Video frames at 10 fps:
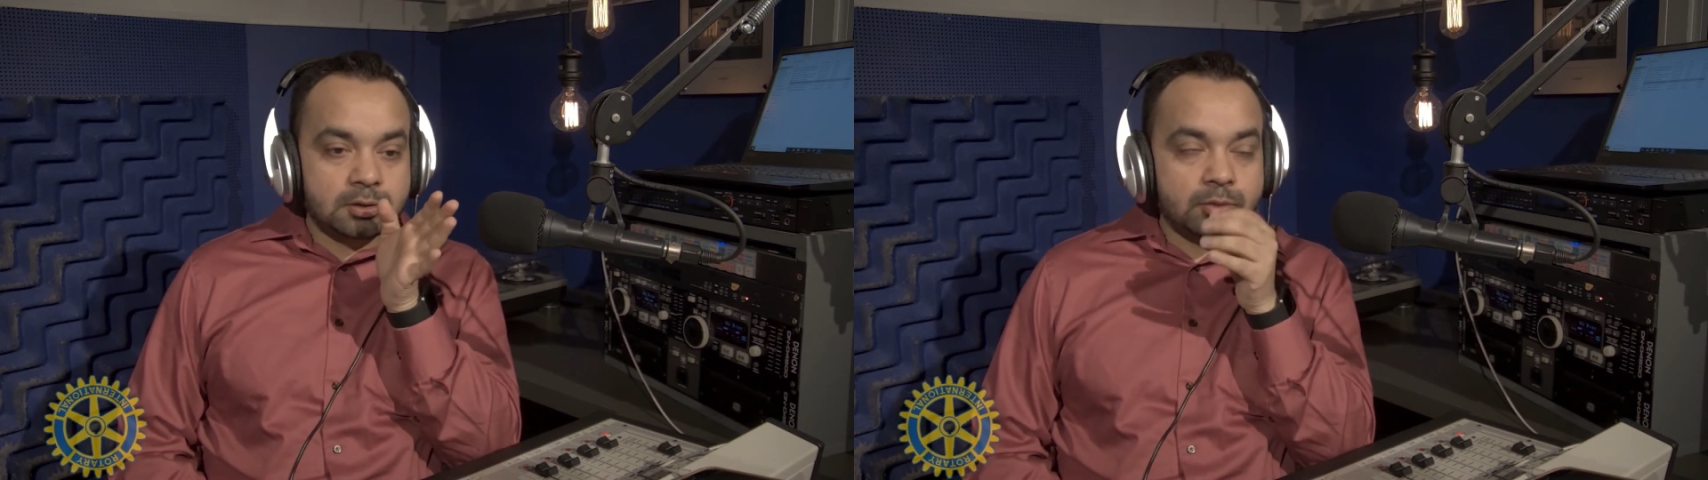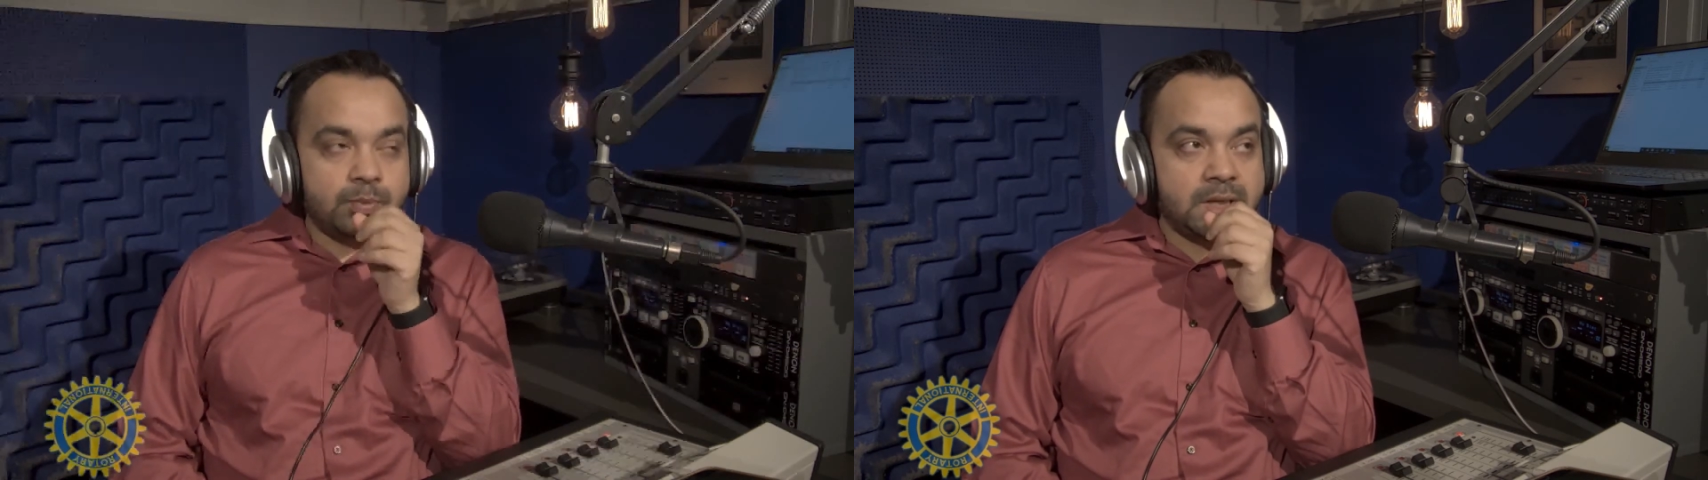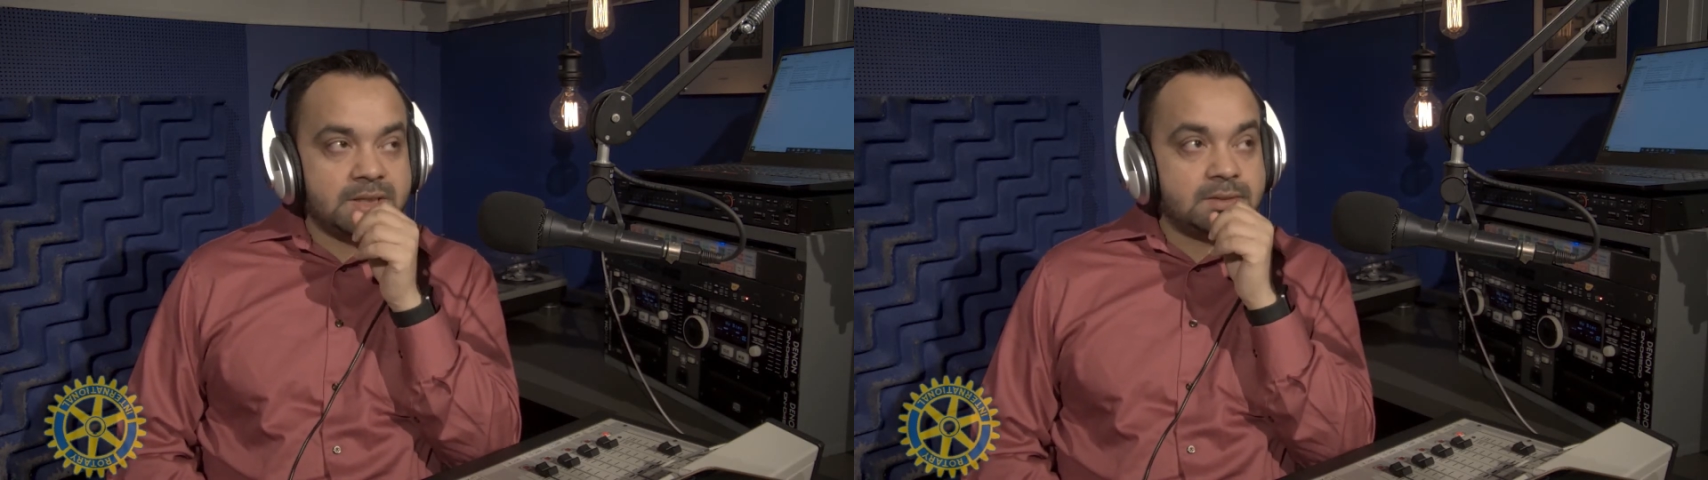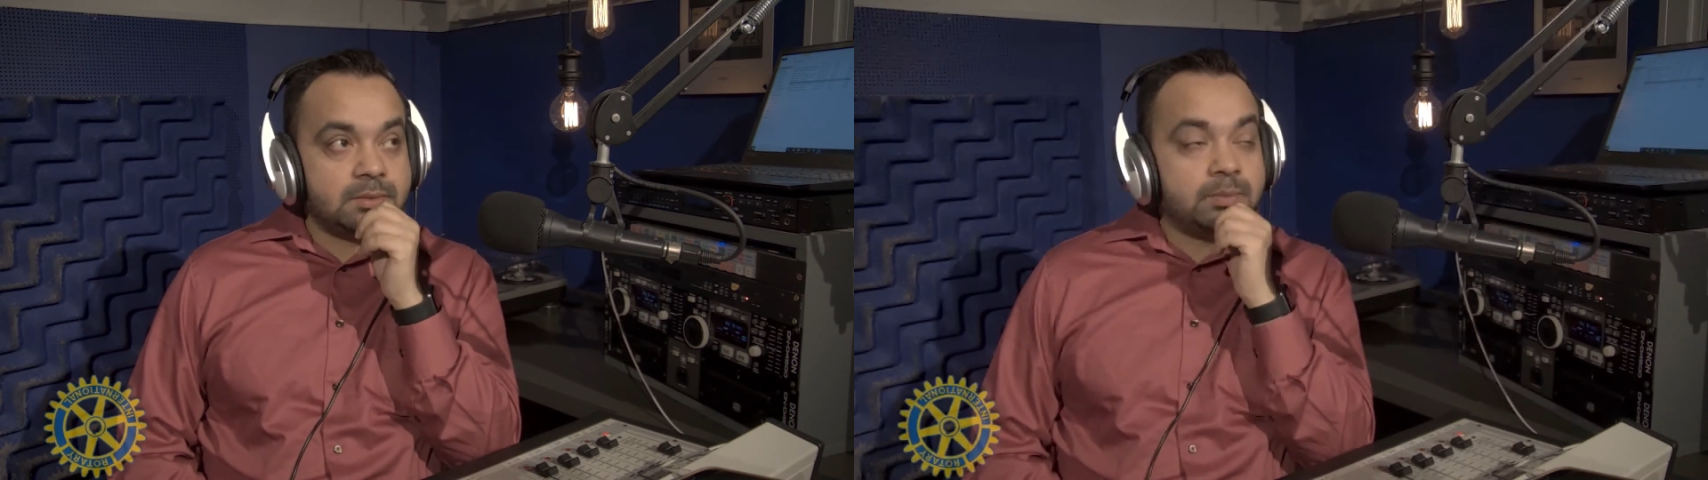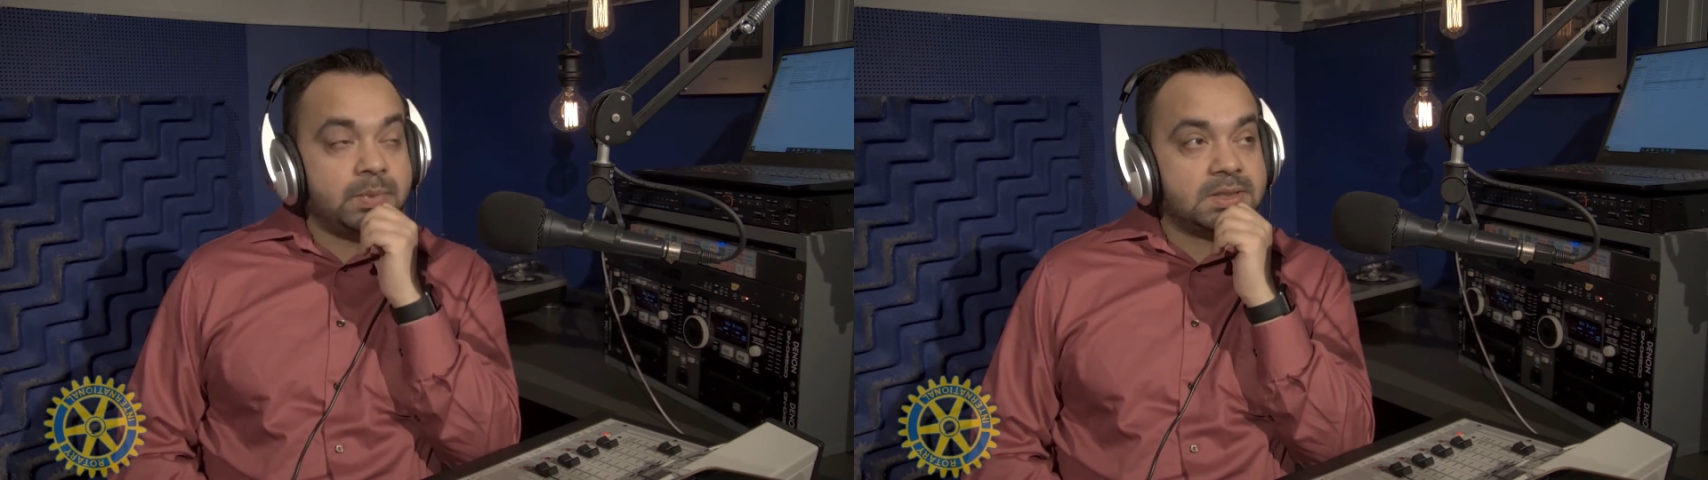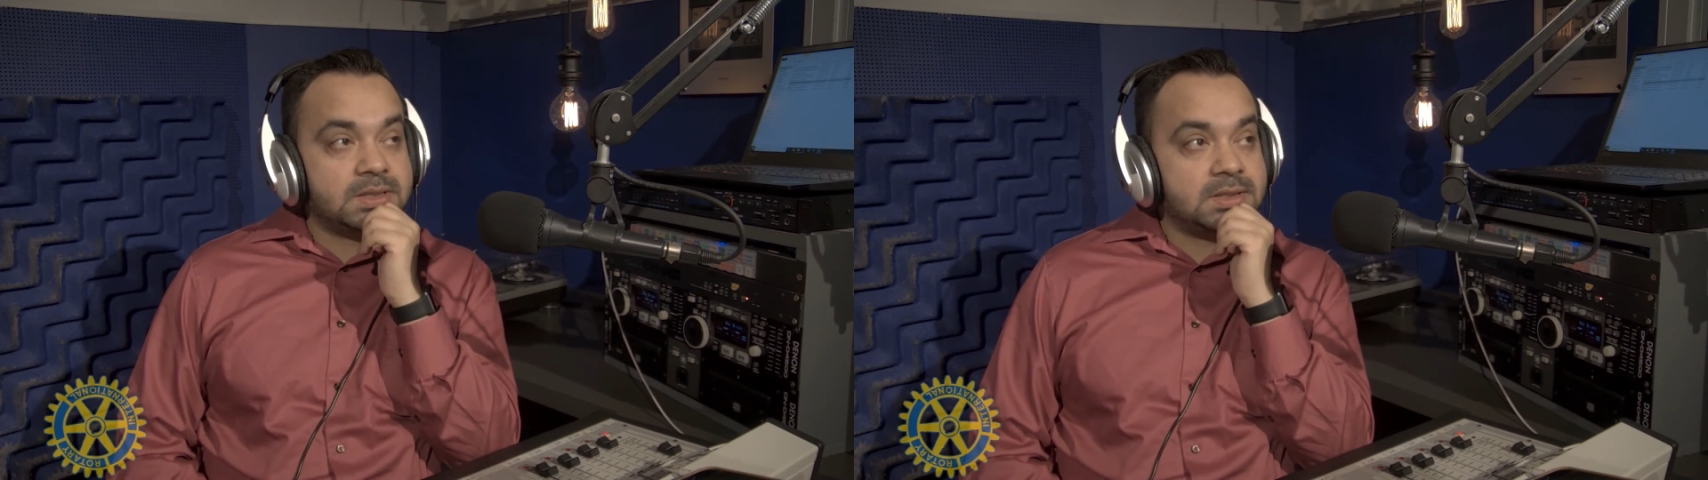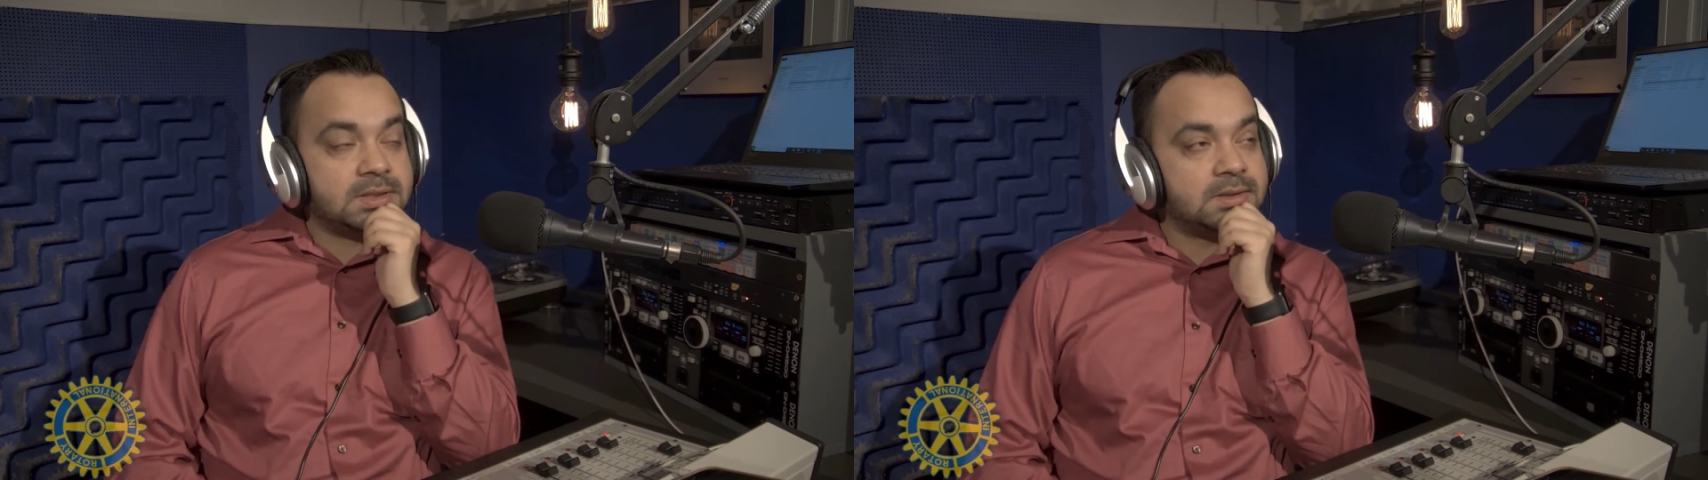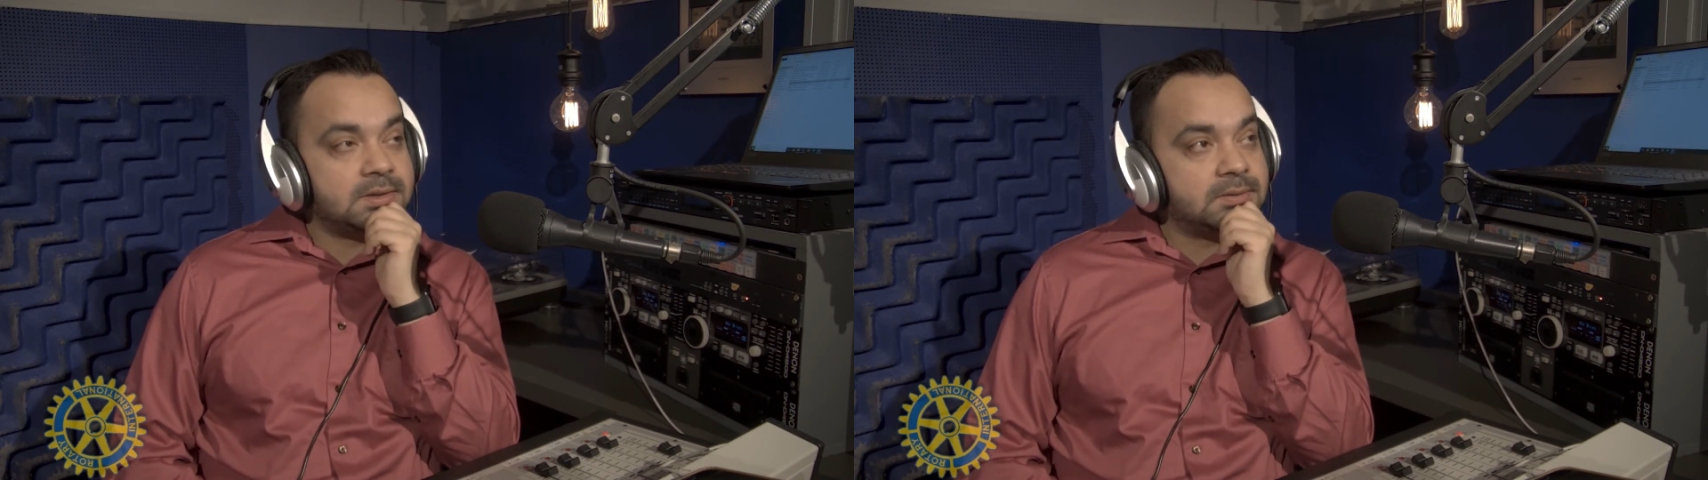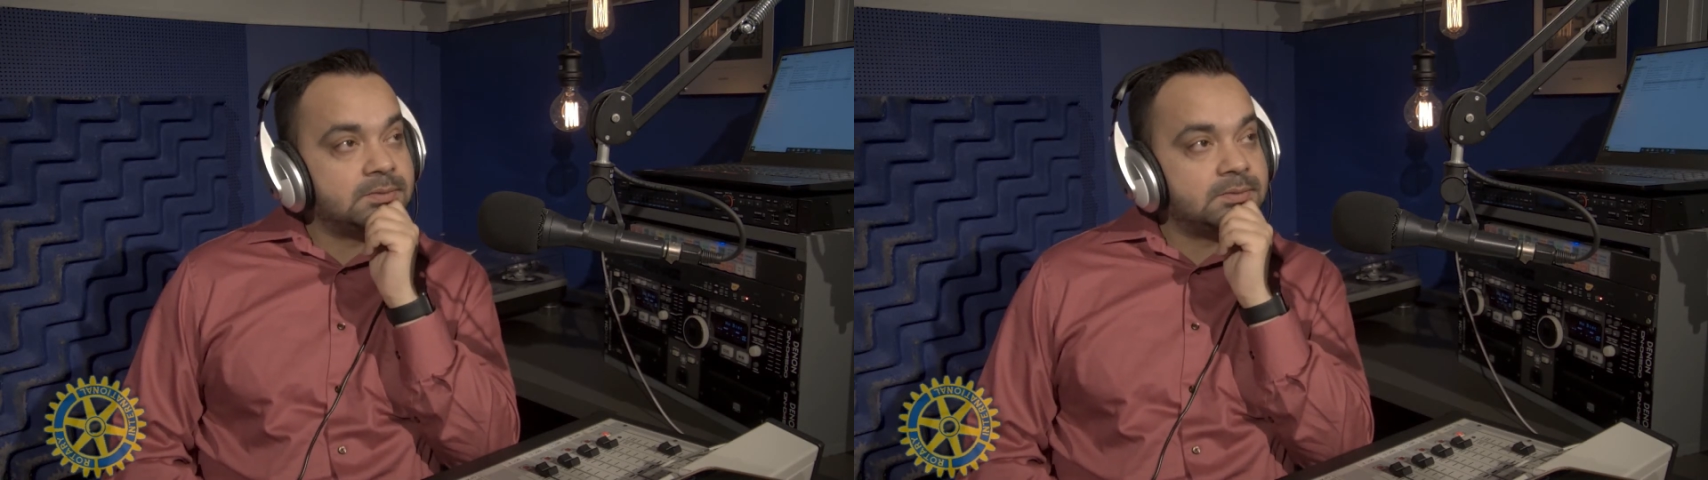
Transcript: group basis?